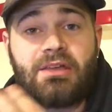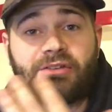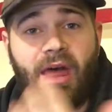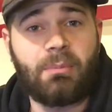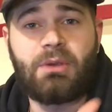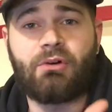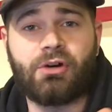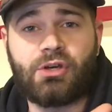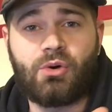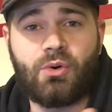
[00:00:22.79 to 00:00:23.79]
So that'd be
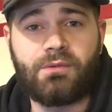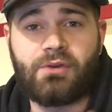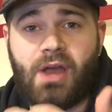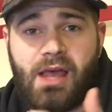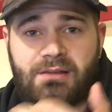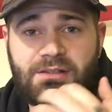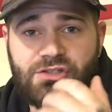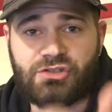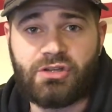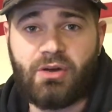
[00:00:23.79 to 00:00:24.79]
really cool if you guys could
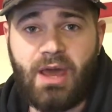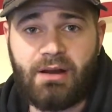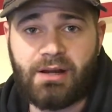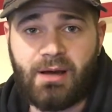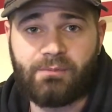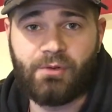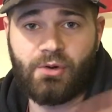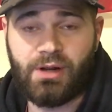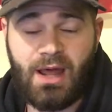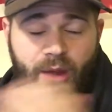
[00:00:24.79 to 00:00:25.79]
just go down and
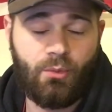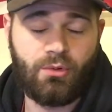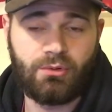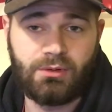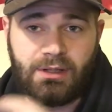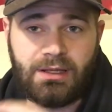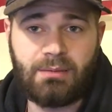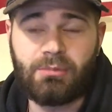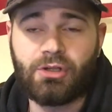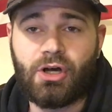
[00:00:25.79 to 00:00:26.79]
upvote it. I will link
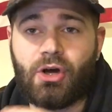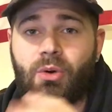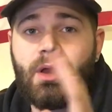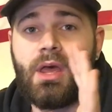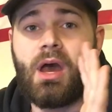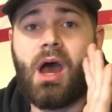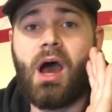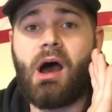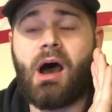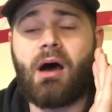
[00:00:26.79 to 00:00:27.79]
it below.
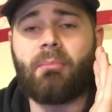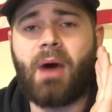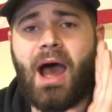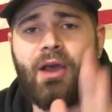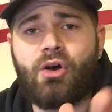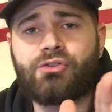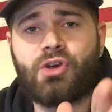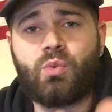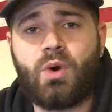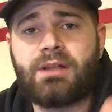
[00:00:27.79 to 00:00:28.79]
Um, I
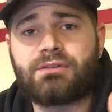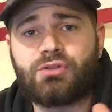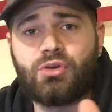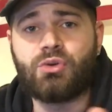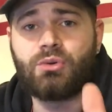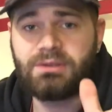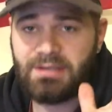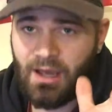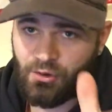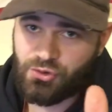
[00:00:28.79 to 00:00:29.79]
also want to
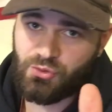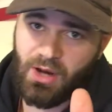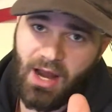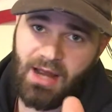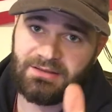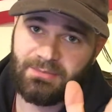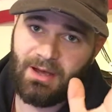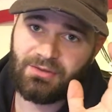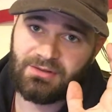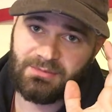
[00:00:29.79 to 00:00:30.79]
tell you guys
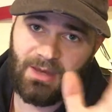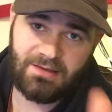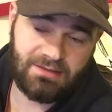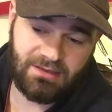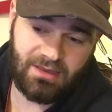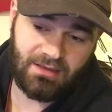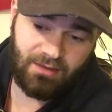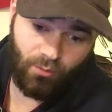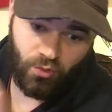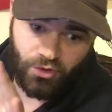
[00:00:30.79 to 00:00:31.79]
about this amazing thing
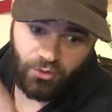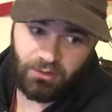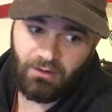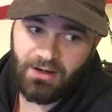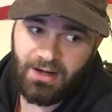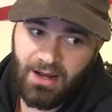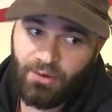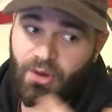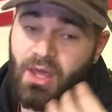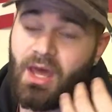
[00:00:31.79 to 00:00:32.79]
that we're doing right
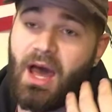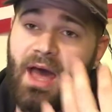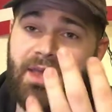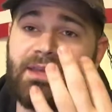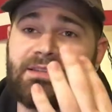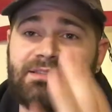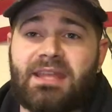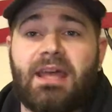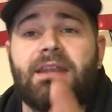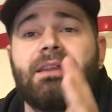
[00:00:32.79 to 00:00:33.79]
now. I
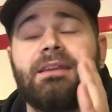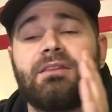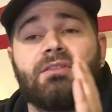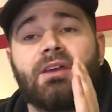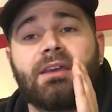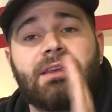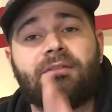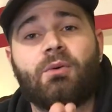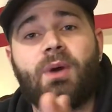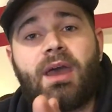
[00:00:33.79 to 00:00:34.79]
extended the
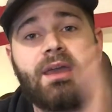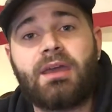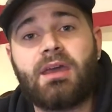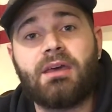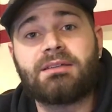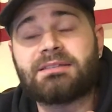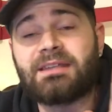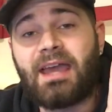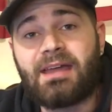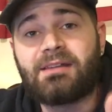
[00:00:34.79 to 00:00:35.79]
giveaway to
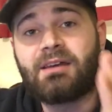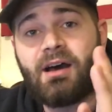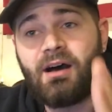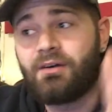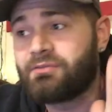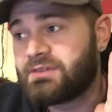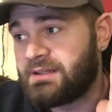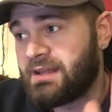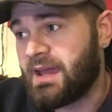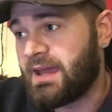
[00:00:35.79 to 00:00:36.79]
the end of
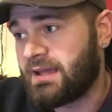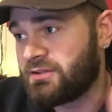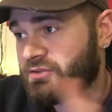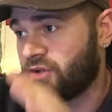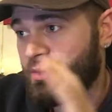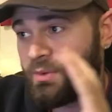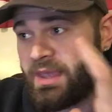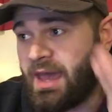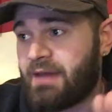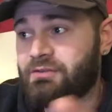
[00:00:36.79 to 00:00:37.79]
today, so we
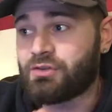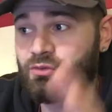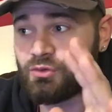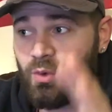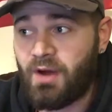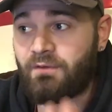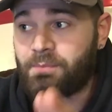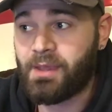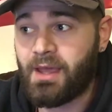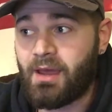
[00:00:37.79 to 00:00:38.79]
have till twelve
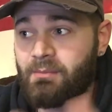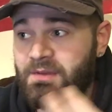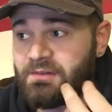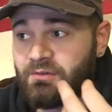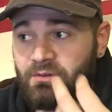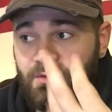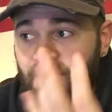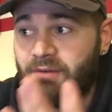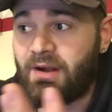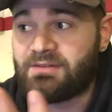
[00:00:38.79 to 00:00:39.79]
P M It's
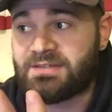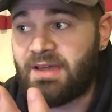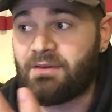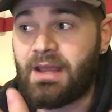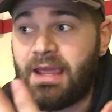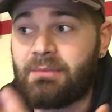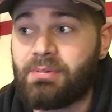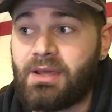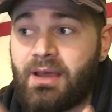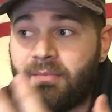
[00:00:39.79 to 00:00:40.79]
right around seven, eight
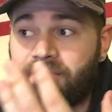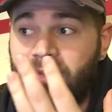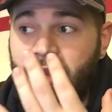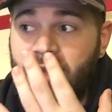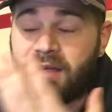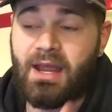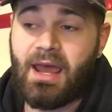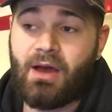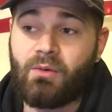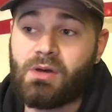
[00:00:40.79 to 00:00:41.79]
P M
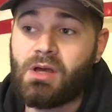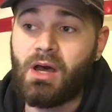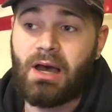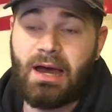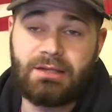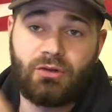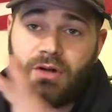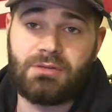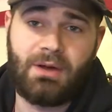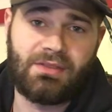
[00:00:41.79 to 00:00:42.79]
now. Uh, I
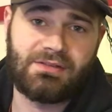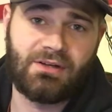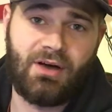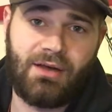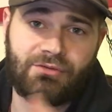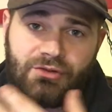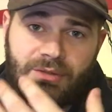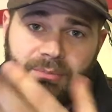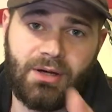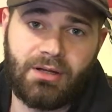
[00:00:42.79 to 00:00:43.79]
talked about this in a live
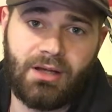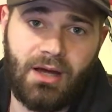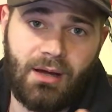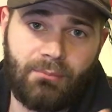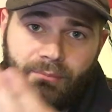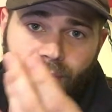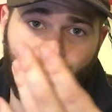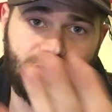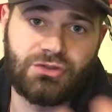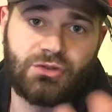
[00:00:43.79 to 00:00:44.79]
stream, but um,
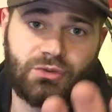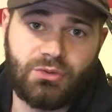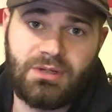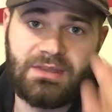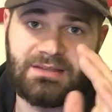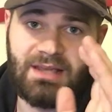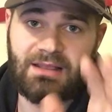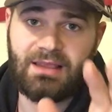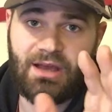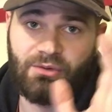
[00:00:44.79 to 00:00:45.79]
we're still doing the
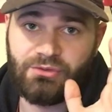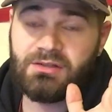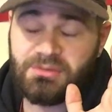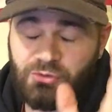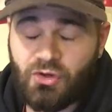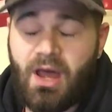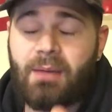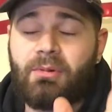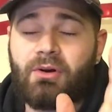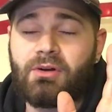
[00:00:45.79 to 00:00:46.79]
ten thousand
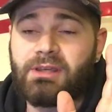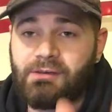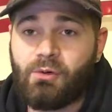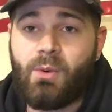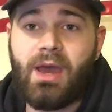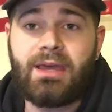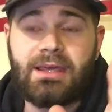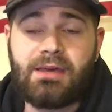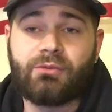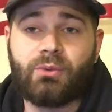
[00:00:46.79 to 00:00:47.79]
subscriber giveaway
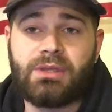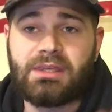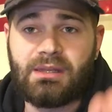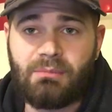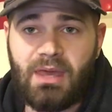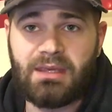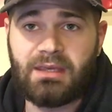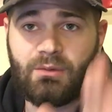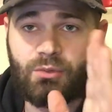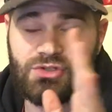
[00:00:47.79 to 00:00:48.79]
if we can make
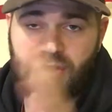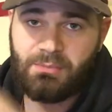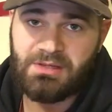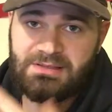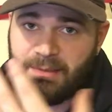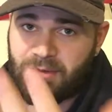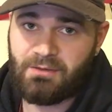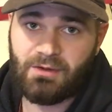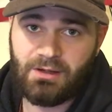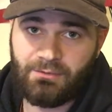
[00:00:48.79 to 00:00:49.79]
it, which that means I'm
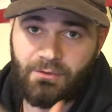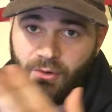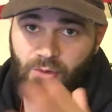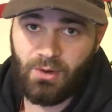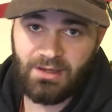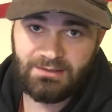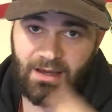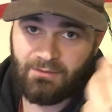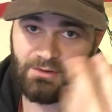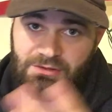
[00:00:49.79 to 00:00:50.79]
giving a phone away
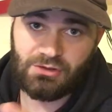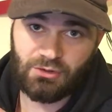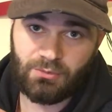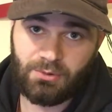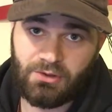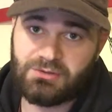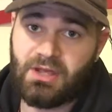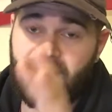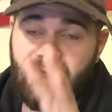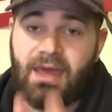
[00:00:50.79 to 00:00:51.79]
to every single
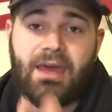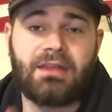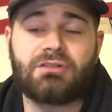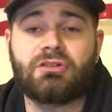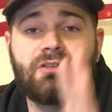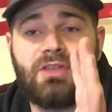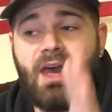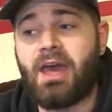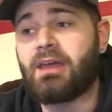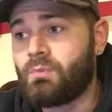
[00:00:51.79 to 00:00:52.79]
person that entered
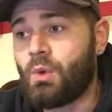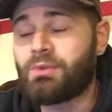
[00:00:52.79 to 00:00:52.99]
that.